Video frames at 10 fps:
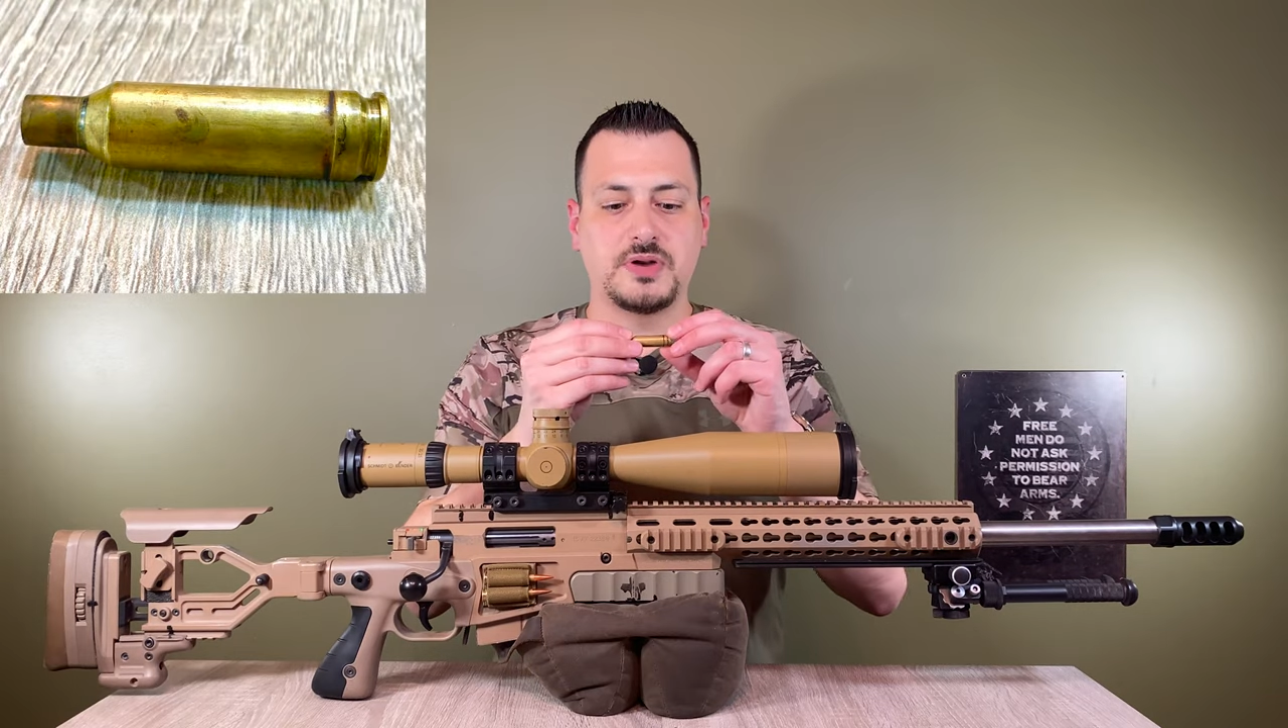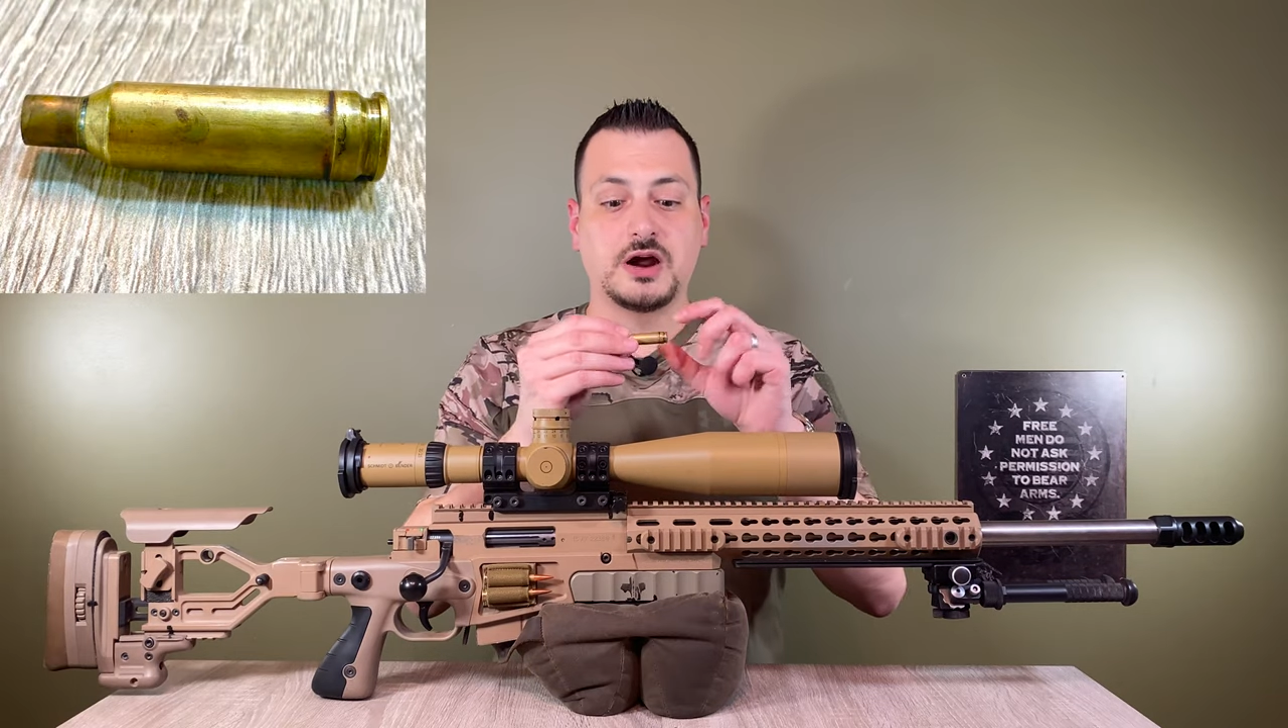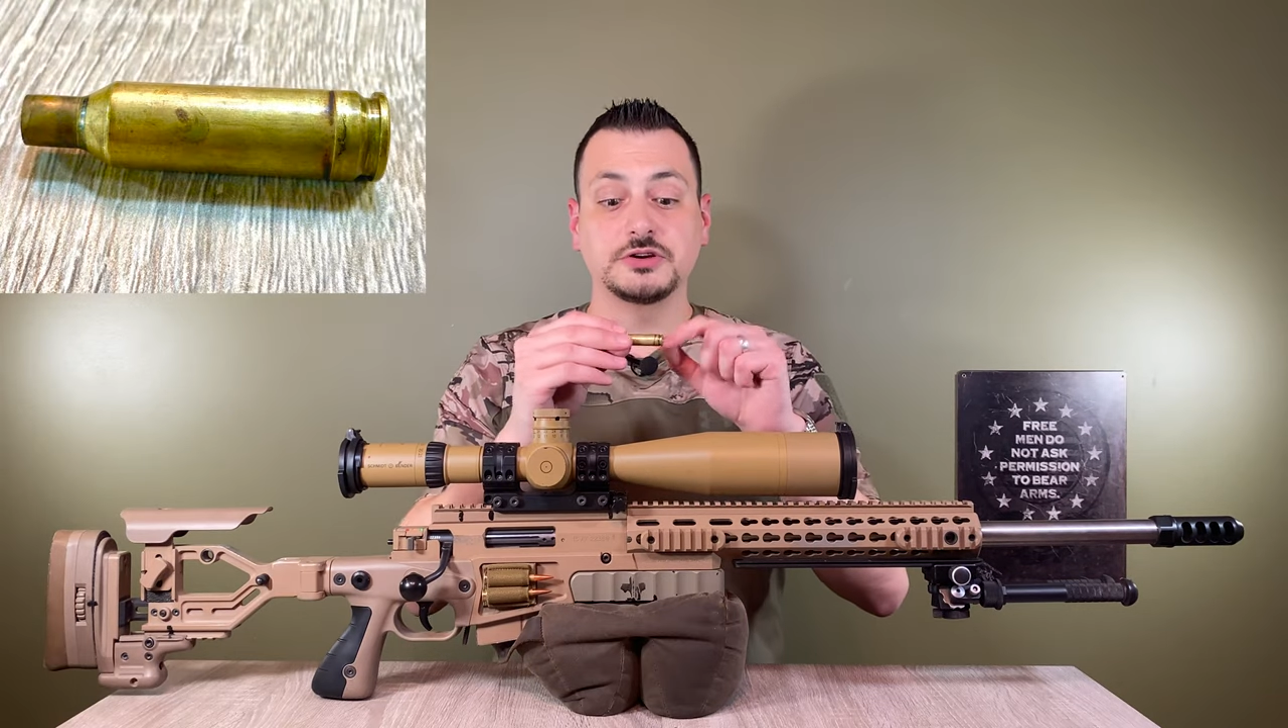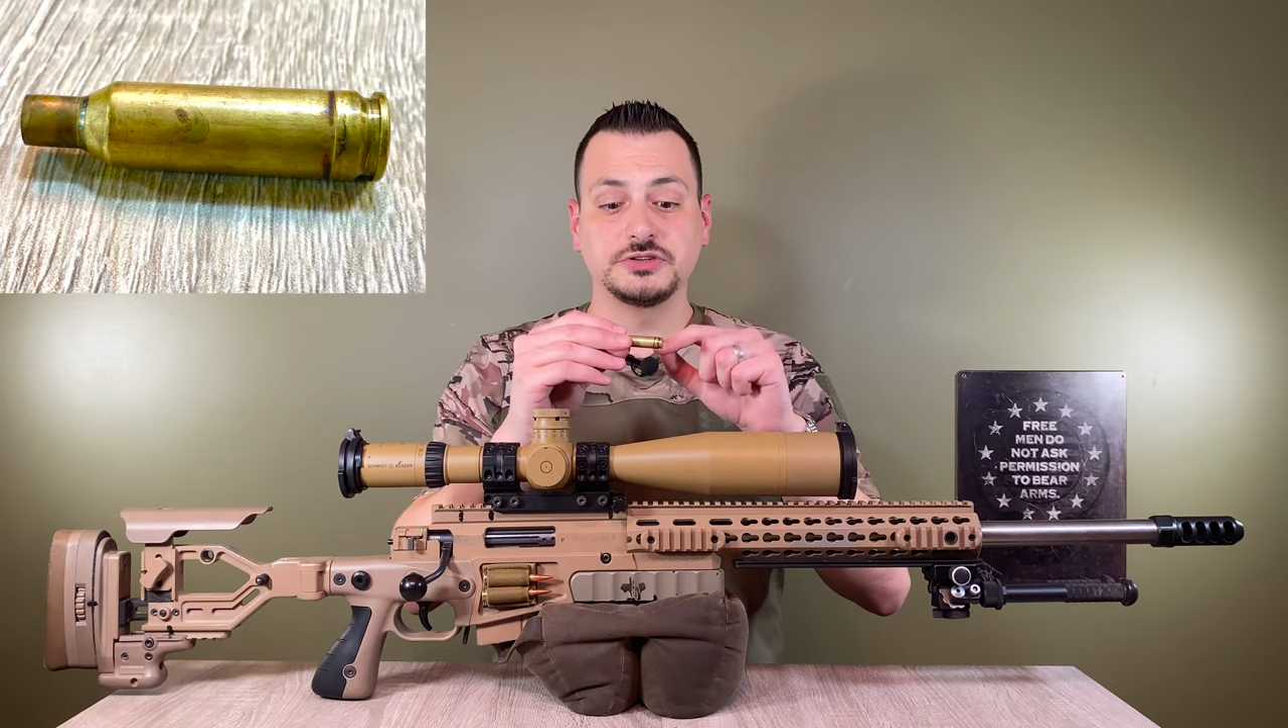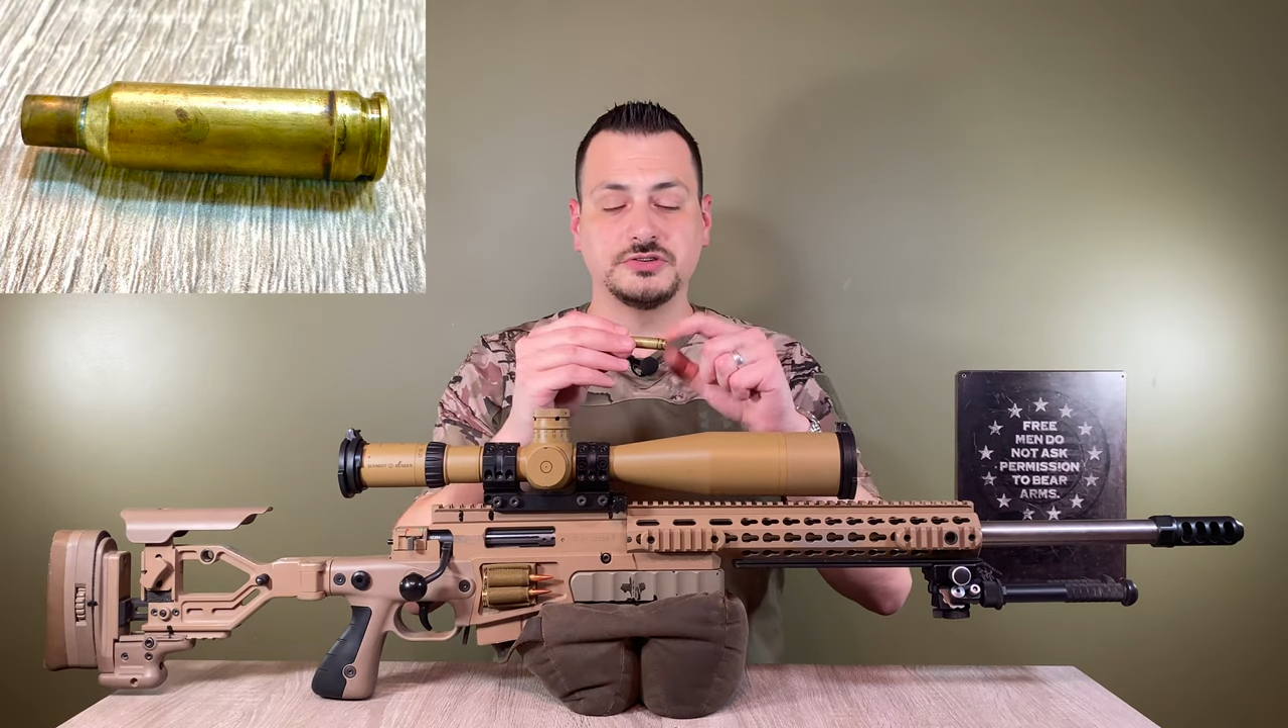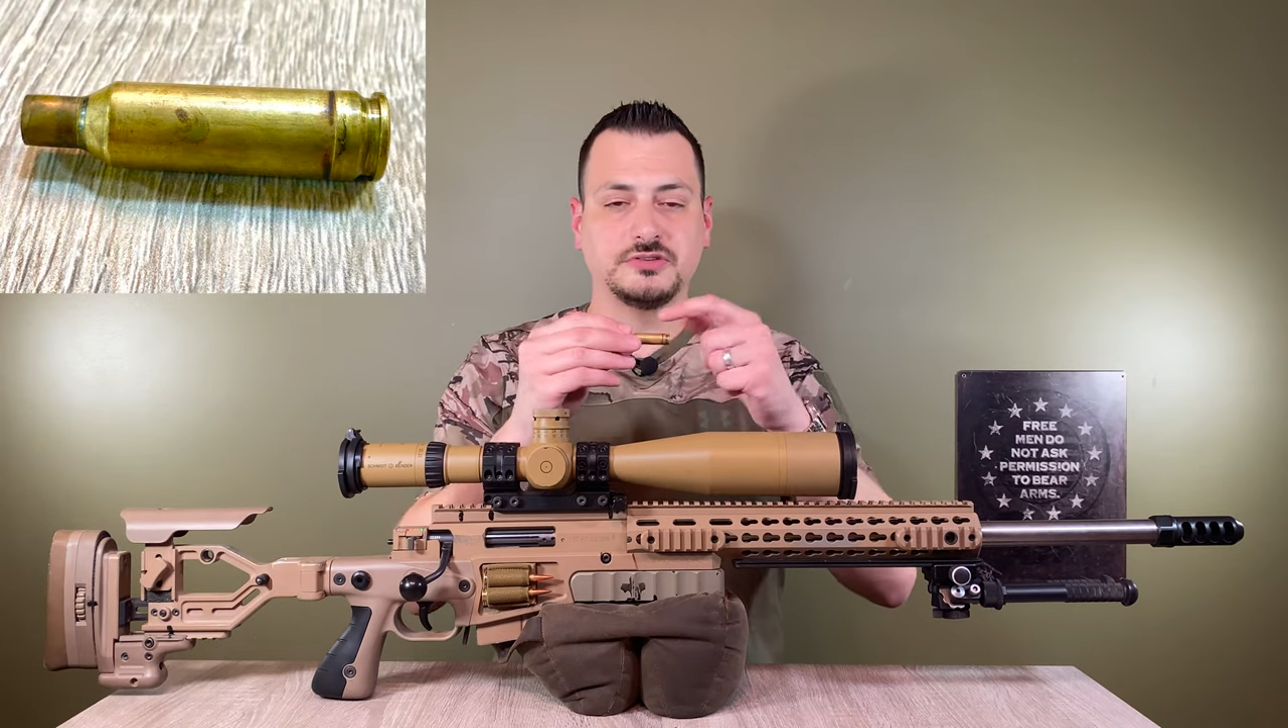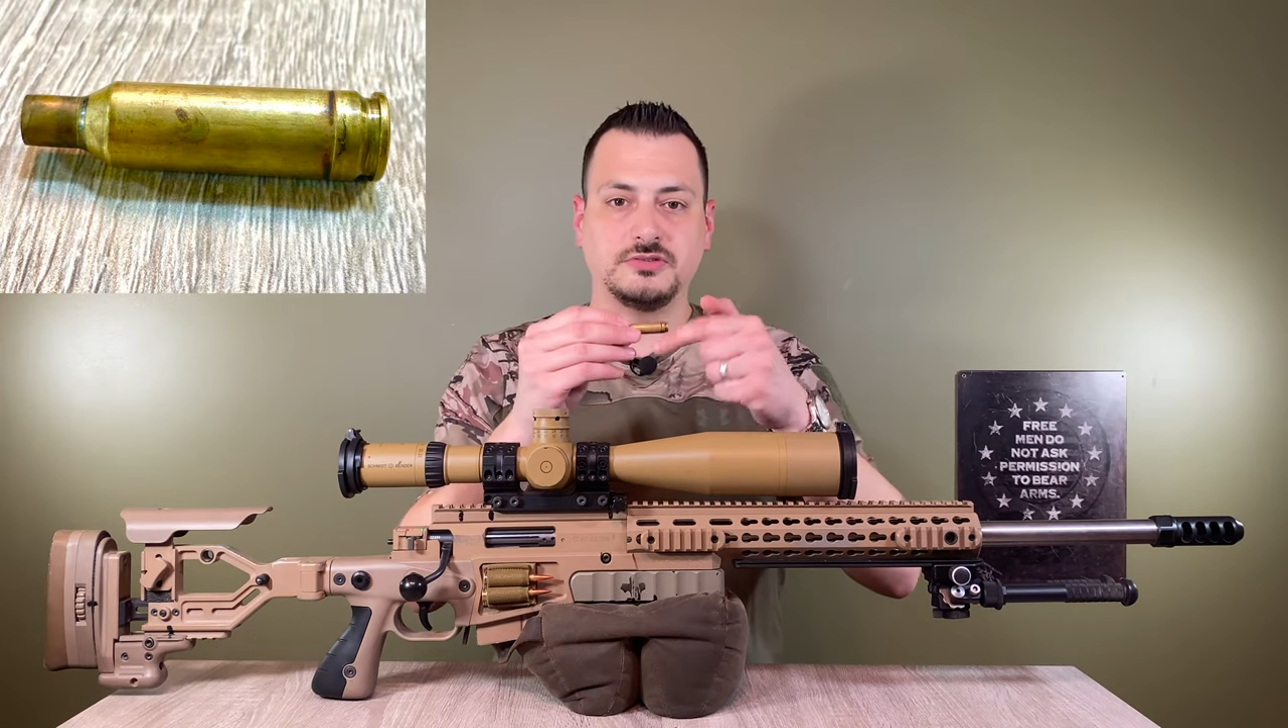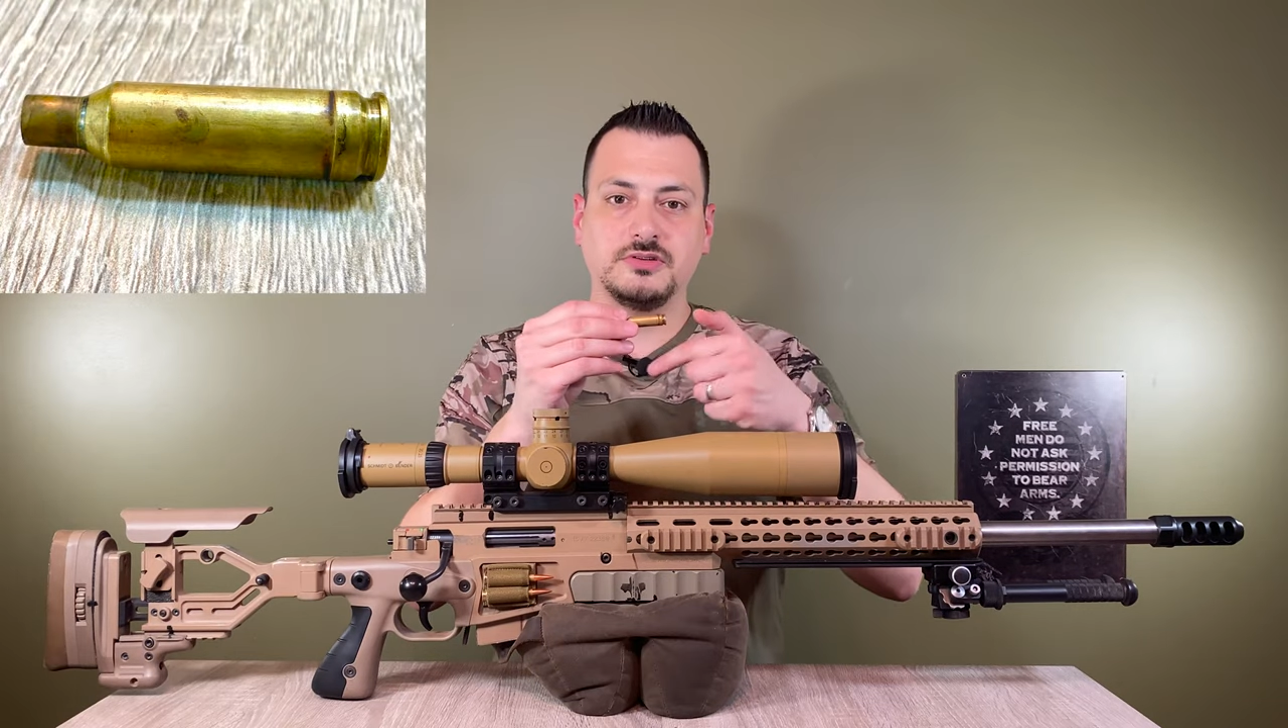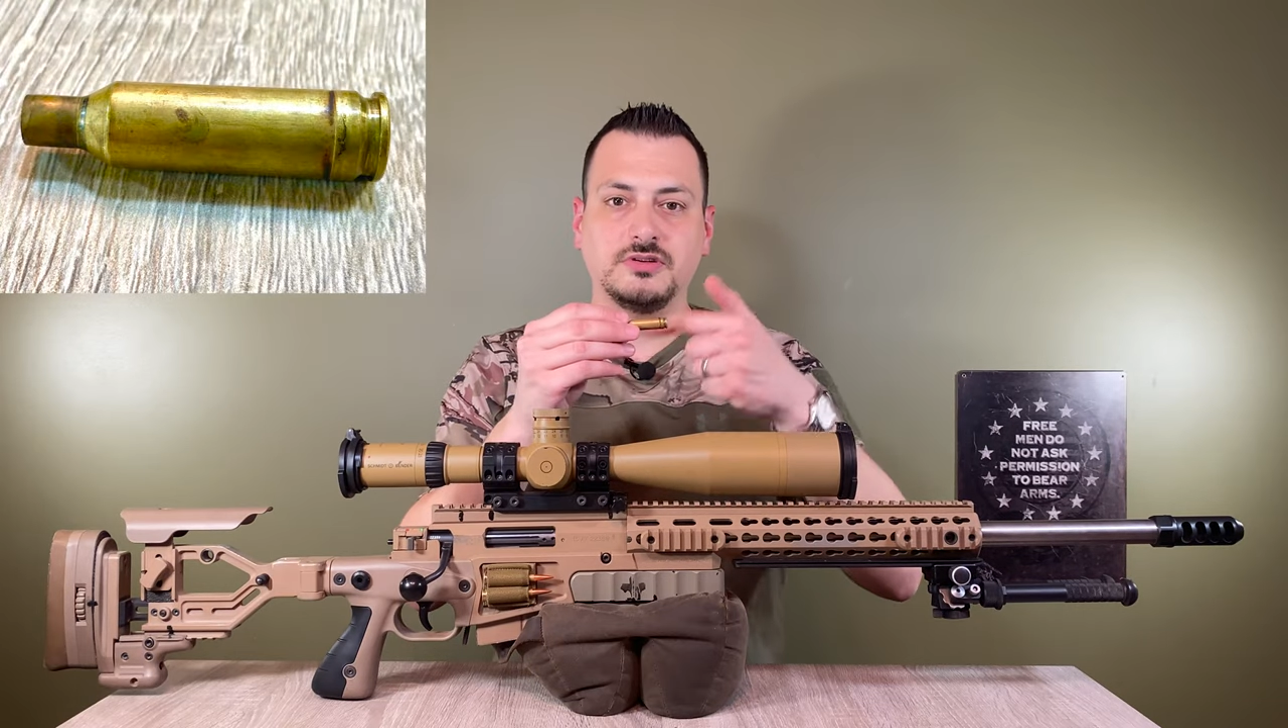partial